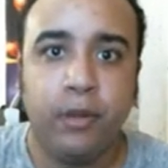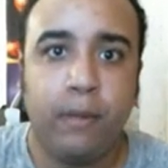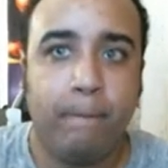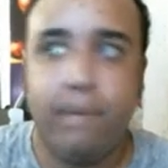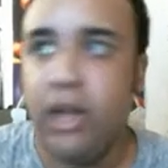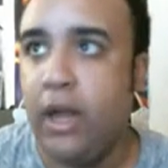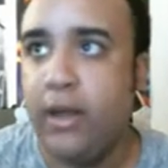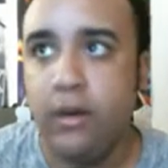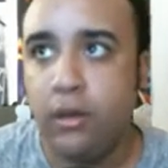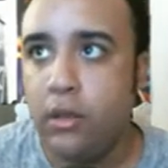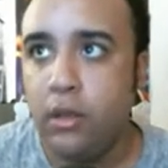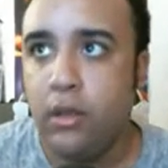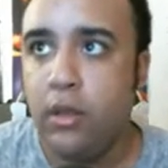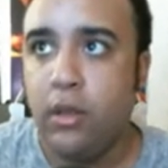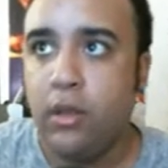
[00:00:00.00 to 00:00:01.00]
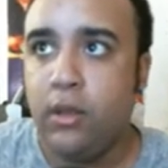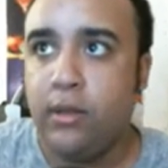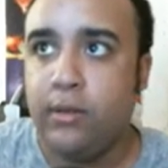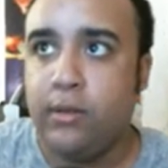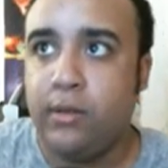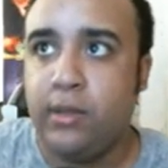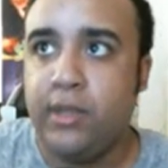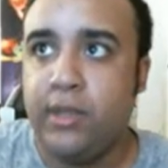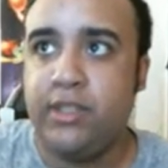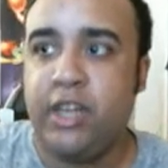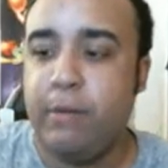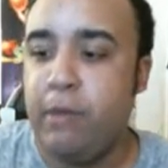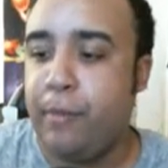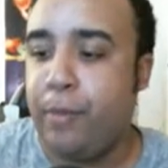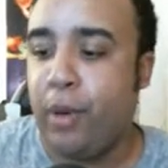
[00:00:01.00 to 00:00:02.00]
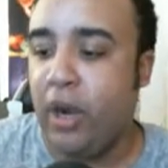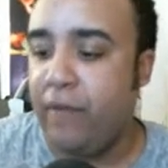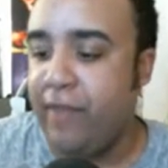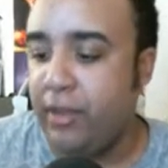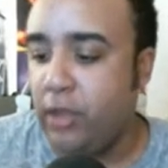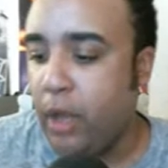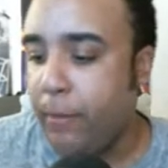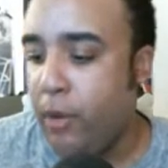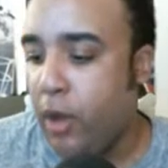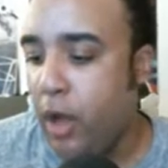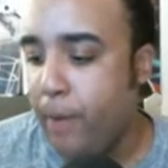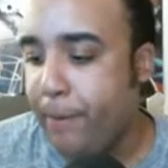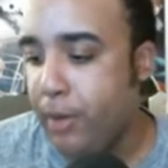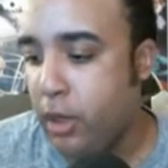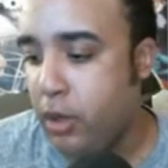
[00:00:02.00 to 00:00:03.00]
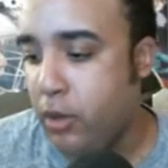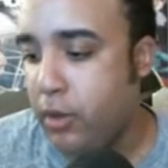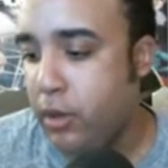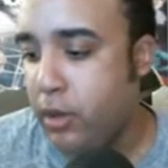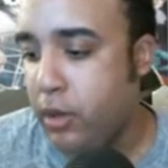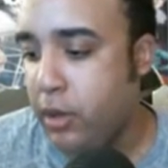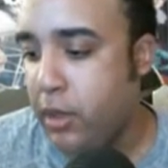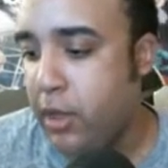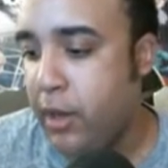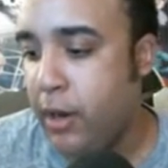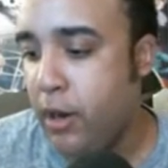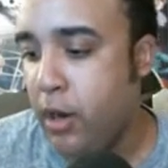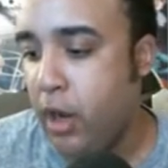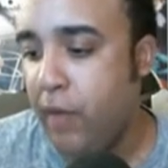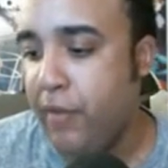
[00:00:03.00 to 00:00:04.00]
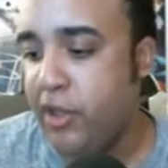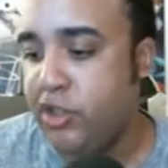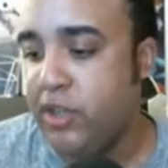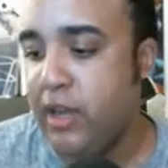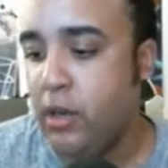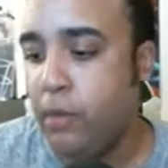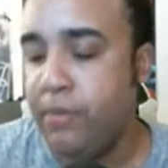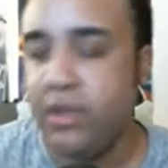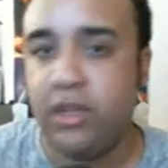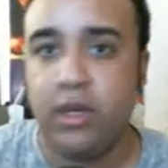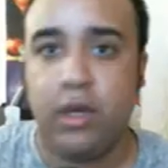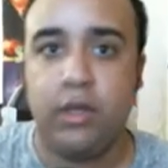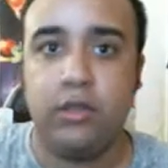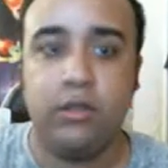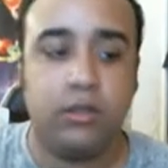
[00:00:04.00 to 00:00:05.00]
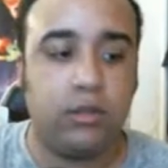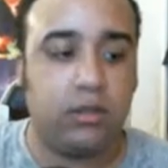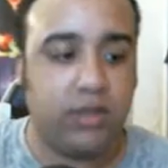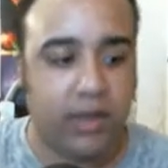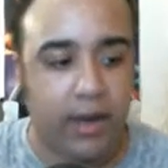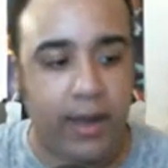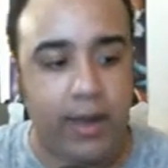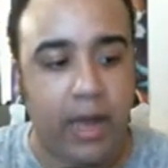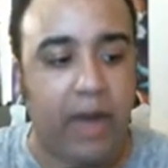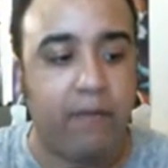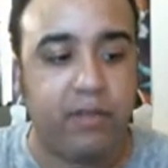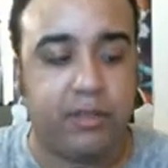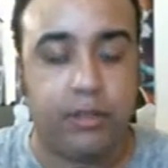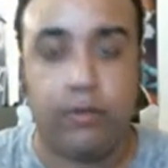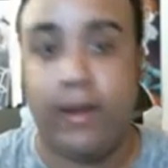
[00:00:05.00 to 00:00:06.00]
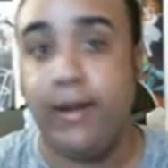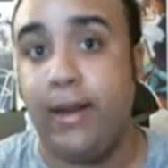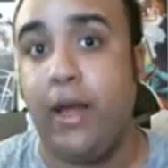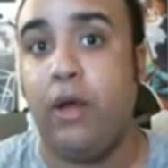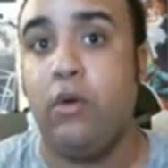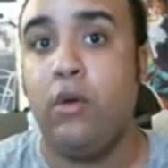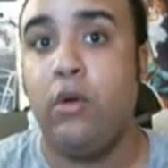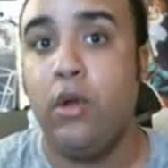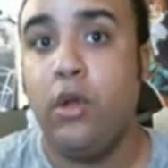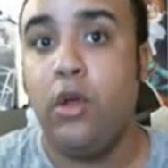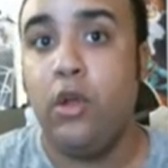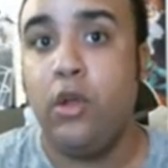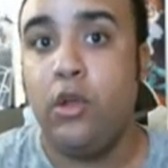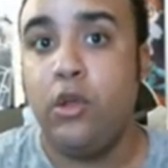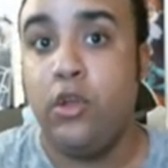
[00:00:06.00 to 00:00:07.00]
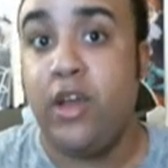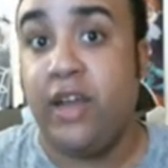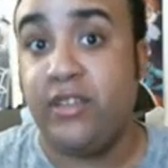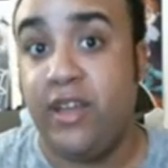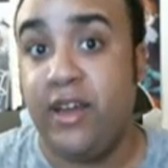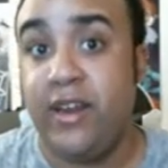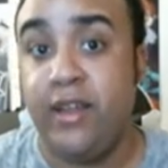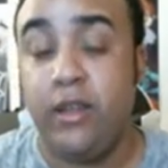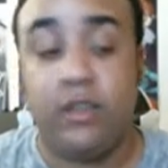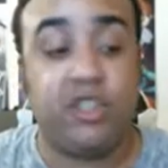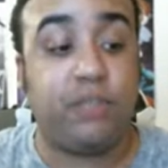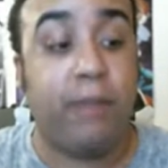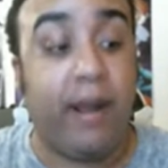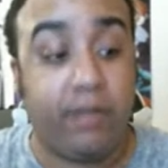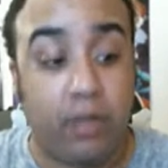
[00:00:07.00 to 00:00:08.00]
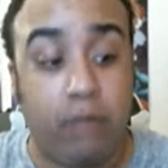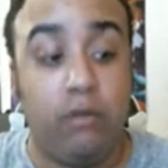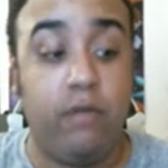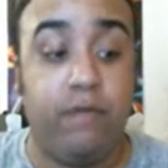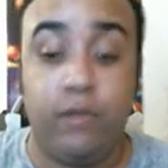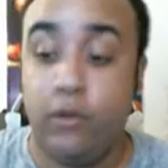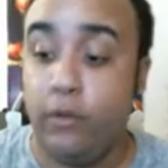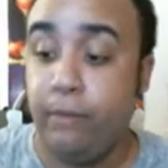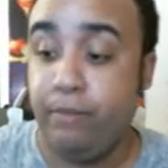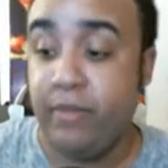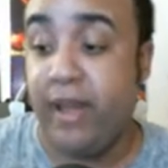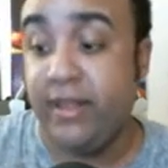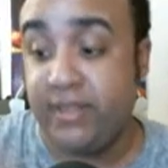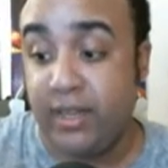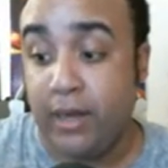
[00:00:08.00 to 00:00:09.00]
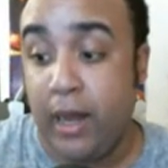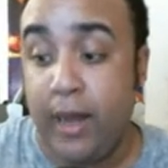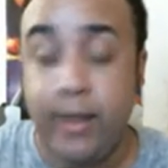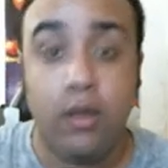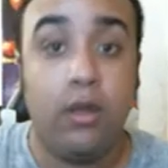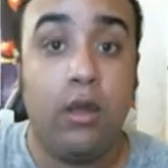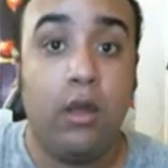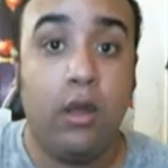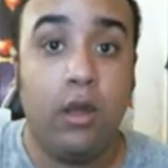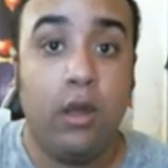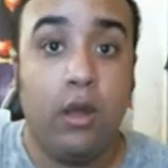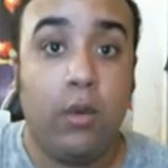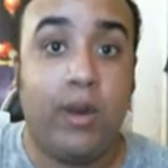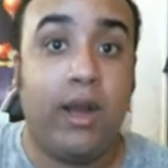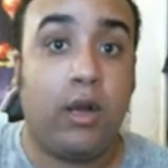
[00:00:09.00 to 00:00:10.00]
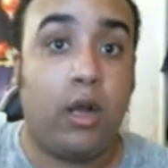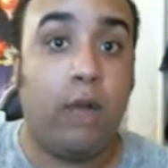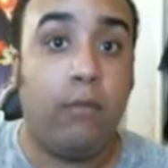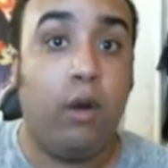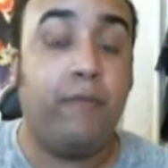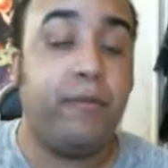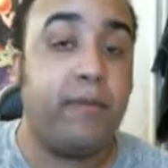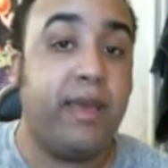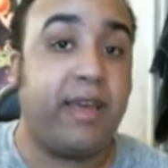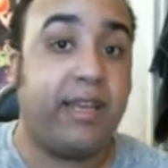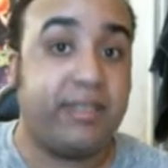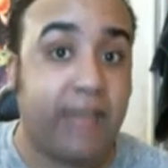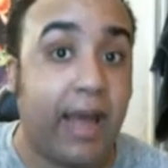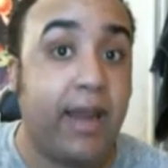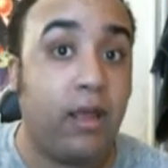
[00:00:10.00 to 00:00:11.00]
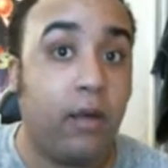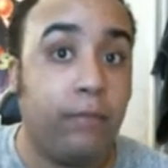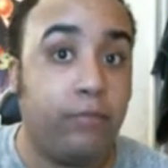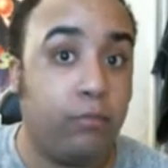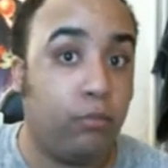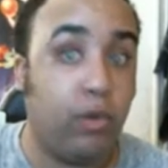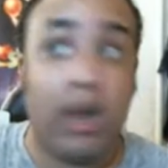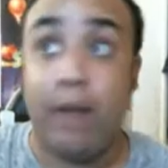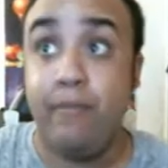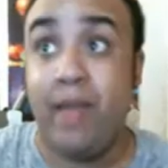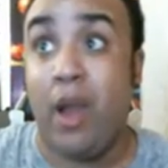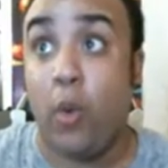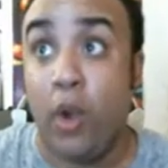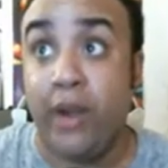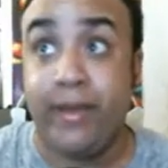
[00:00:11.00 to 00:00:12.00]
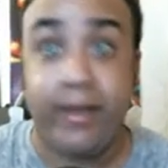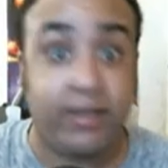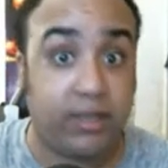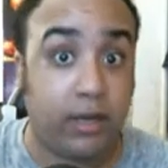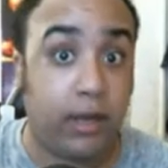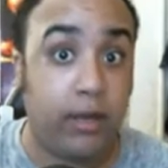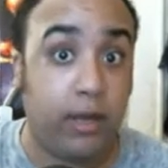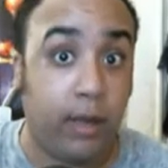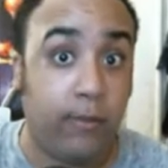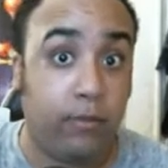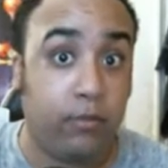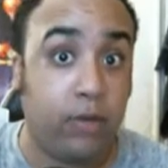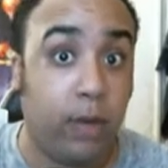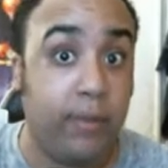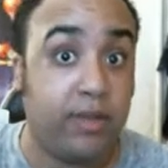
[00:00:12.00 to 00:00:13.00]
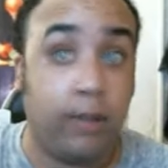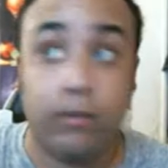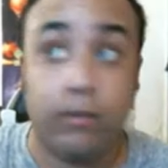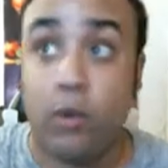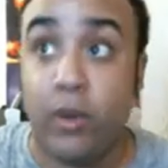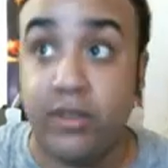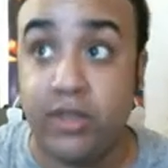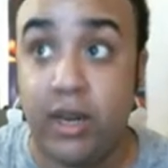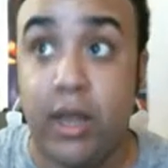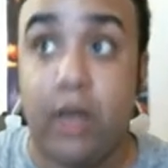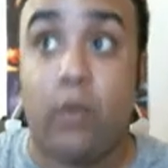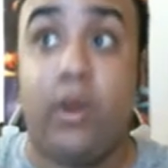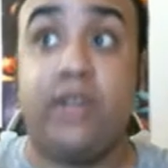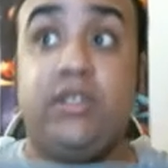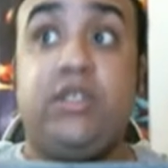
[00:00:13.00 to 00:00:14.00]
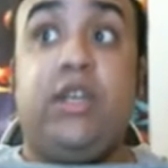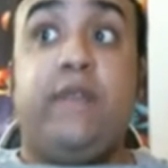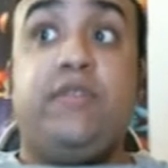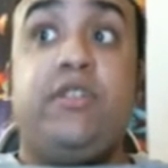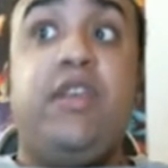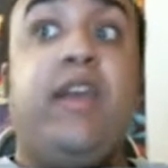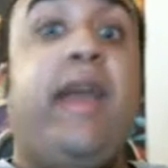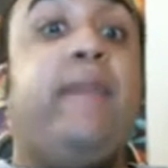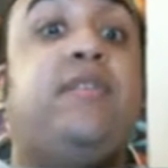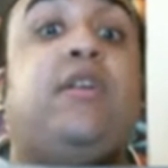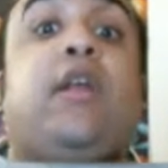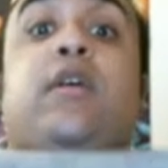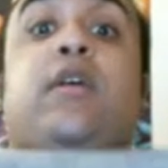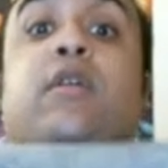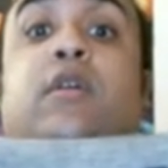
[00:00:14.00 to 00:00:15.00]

But this is going to be part of a double upload here on the channel because today, obviously right now, you guys are getting SmackDown review. Then tonight, when I come home from Yankee Stadium, but I'm not working tonight. I'm going to the NYCFC game tonight.